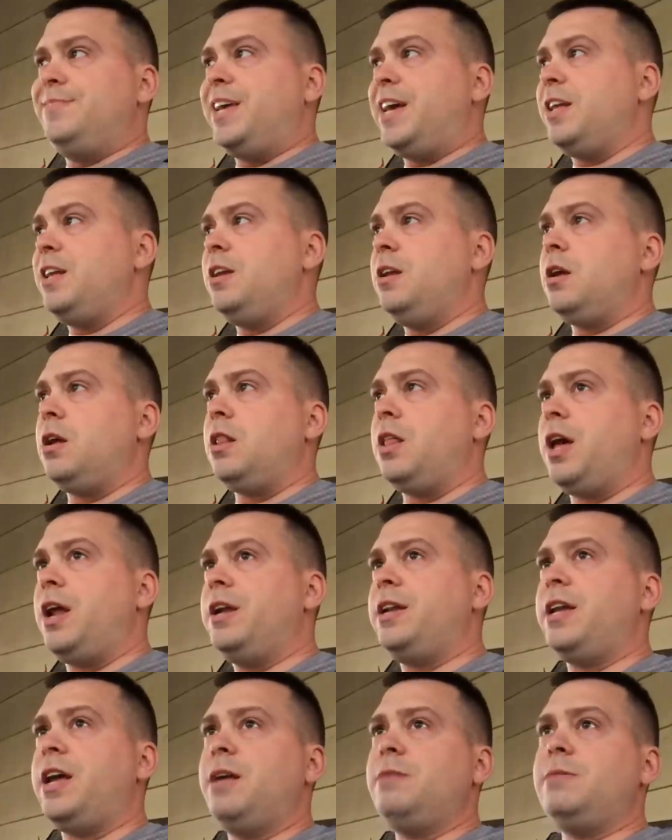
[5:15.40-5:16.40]
that, you know, a lot
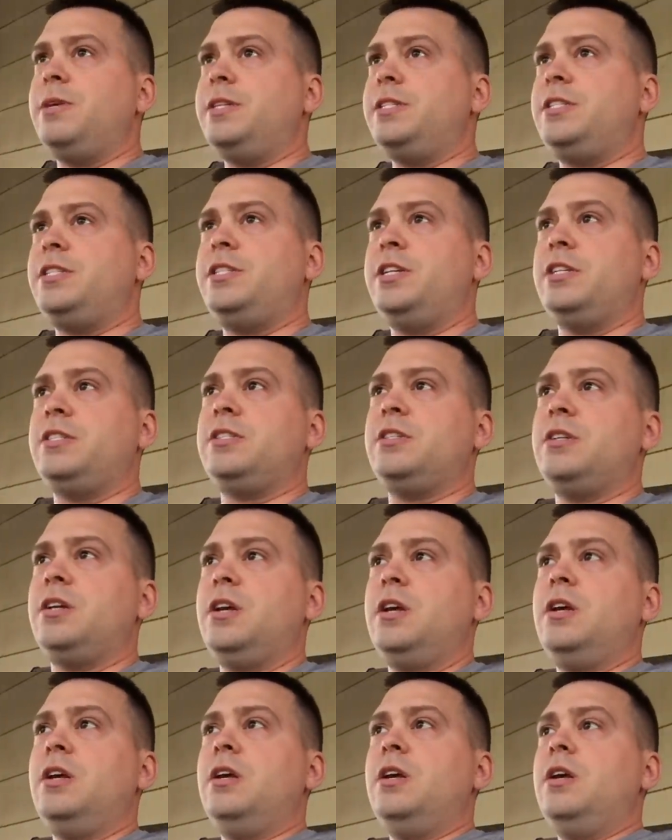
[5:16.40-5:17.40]
of times it's just
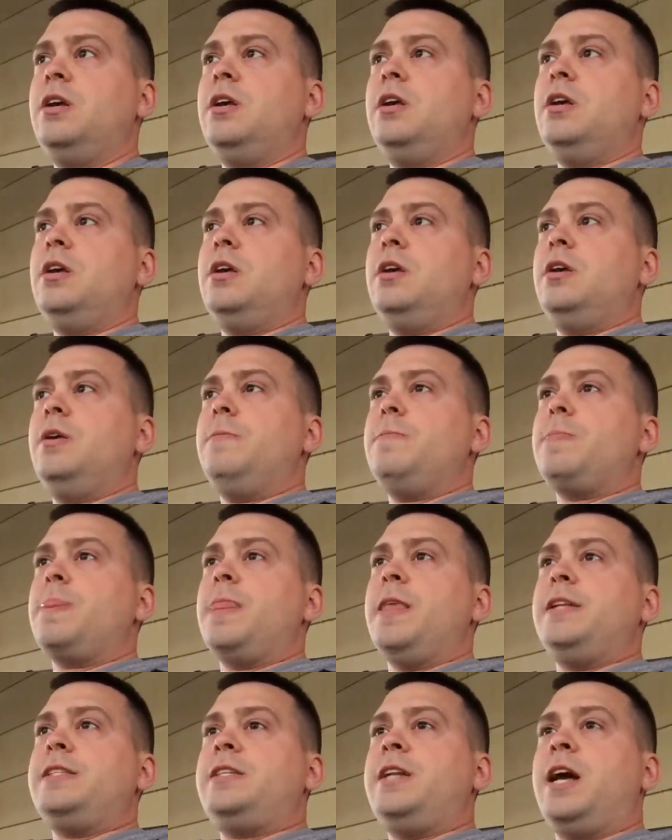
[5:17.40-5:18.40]

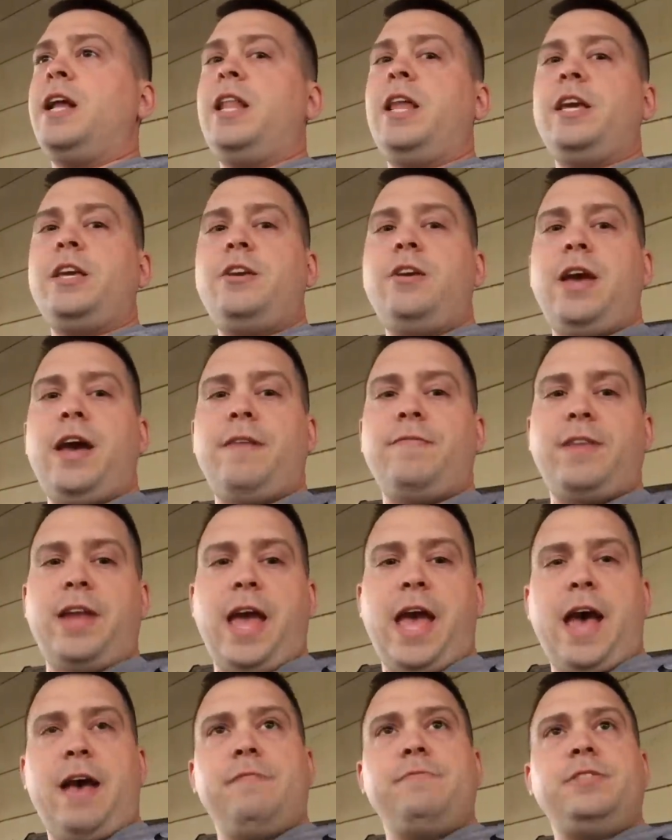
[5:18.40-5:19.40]
it's not like you have to
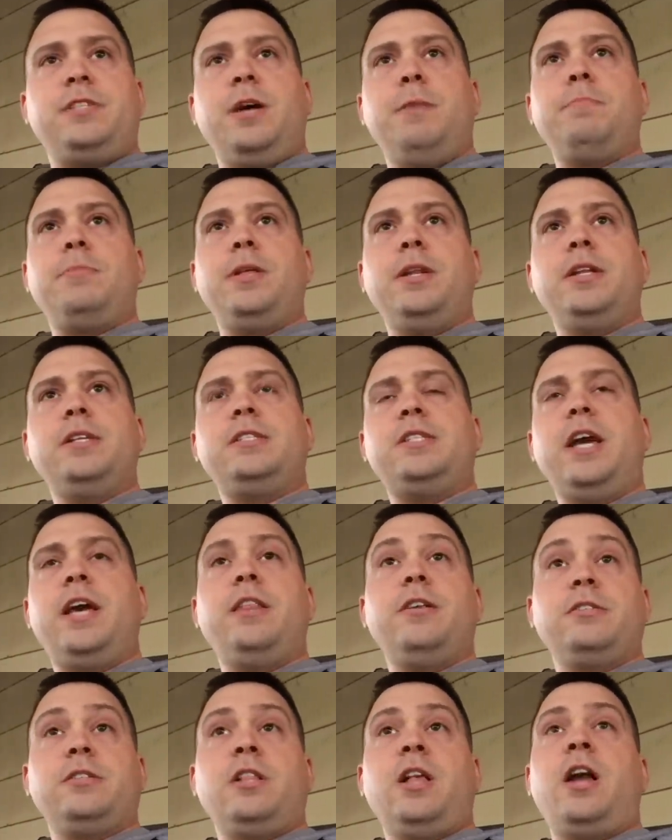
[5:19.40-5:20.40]
have something to say.
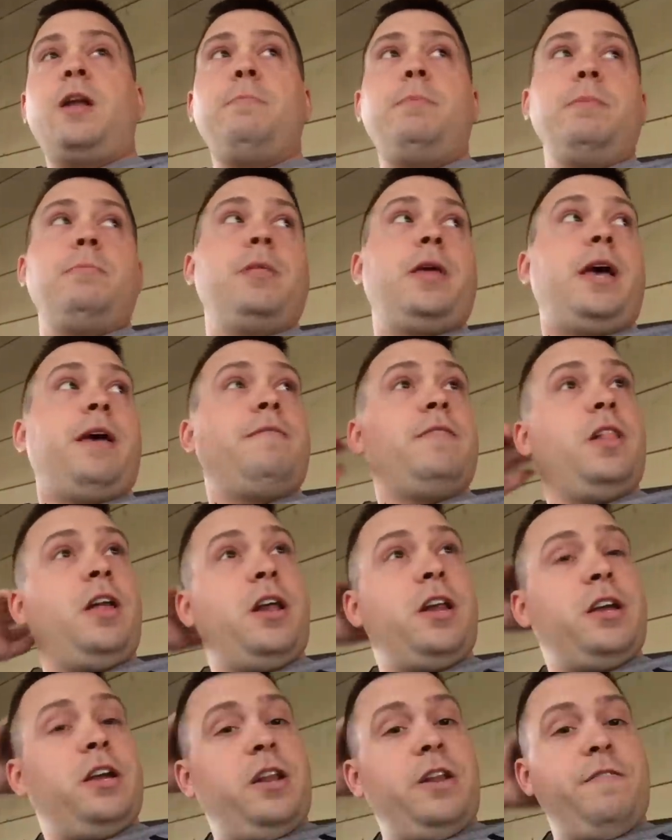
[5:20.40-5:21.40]
There's a lot of people that have a
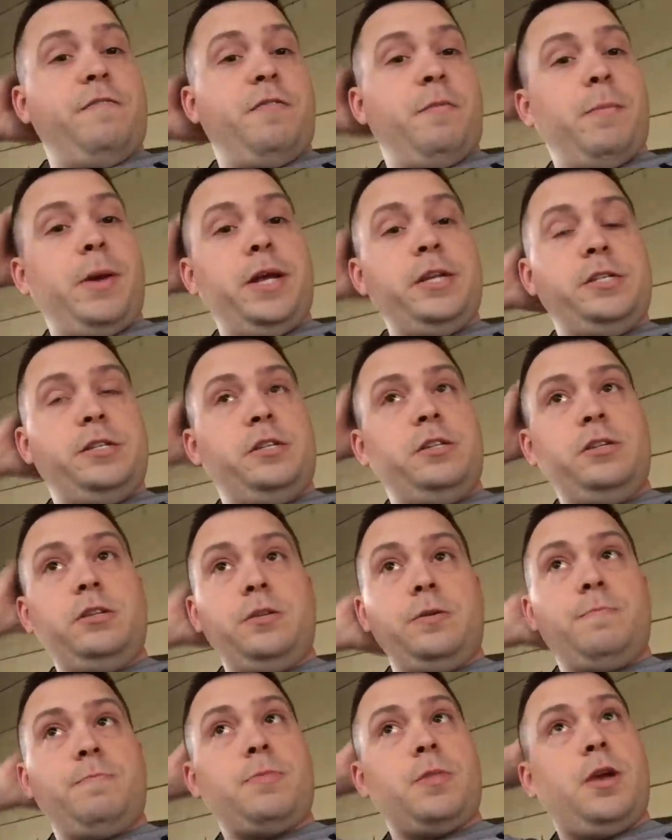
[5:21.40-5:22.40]
lot of good information,
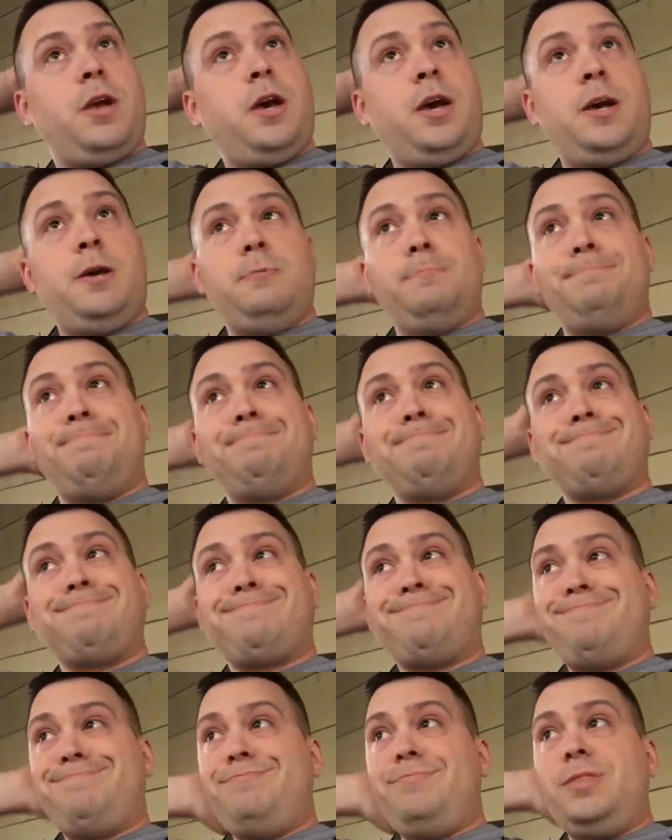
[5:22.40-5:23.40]
um,
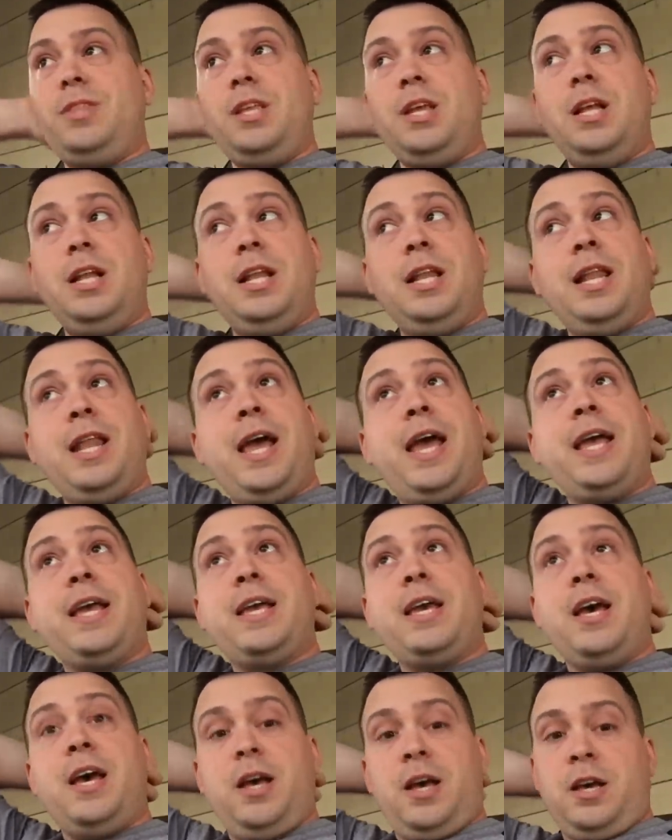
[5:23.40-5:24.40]

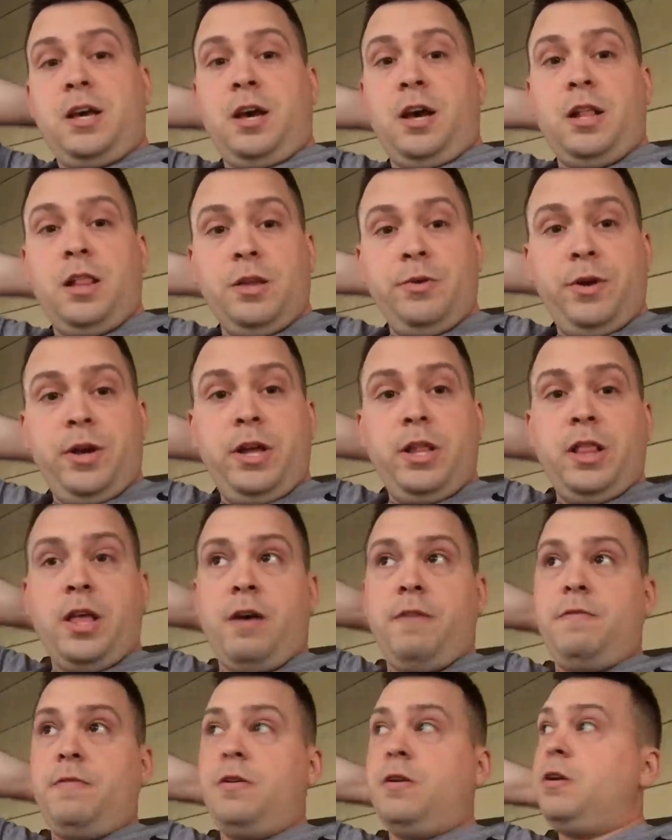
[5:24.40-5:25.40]
like uh, Cutlery
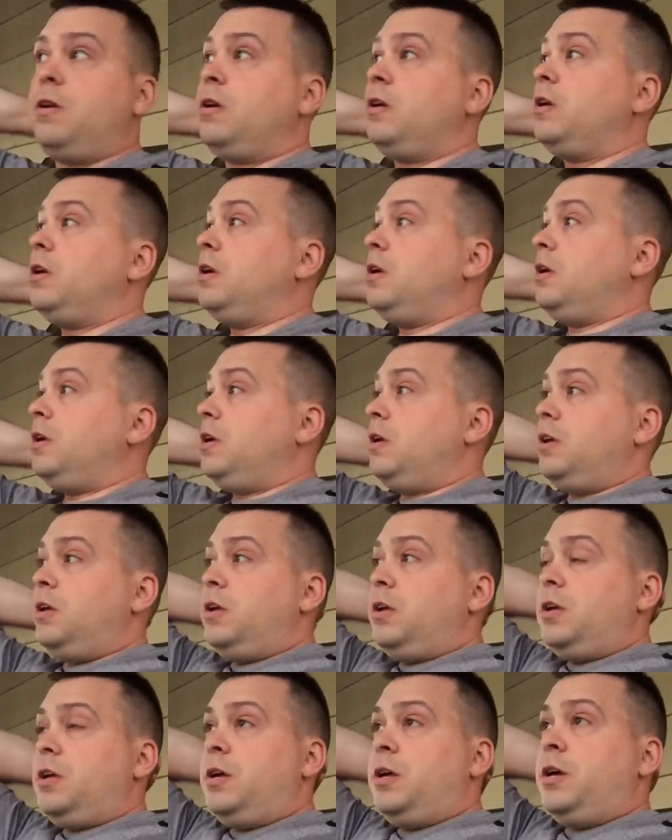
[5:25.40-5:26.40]
Lover.
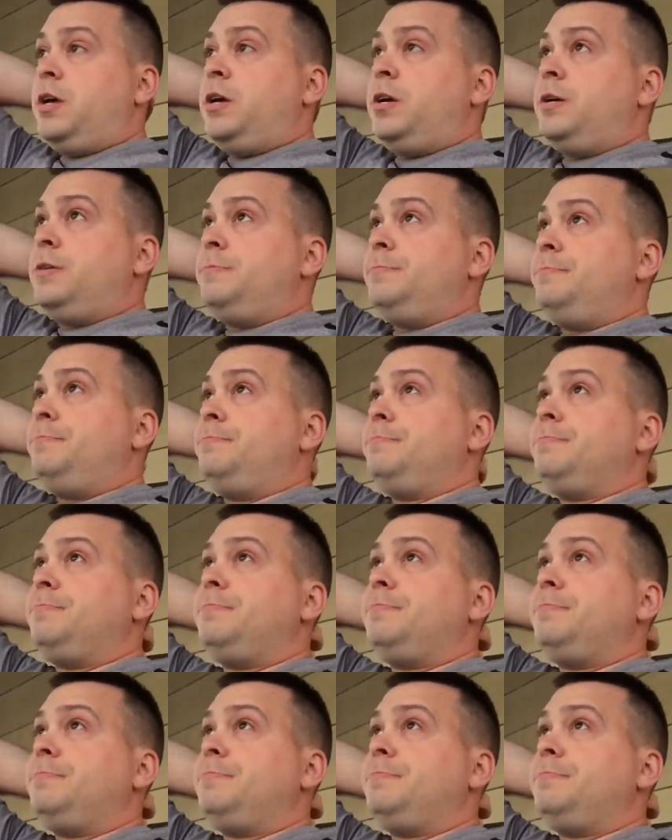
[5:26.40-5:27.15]
Um,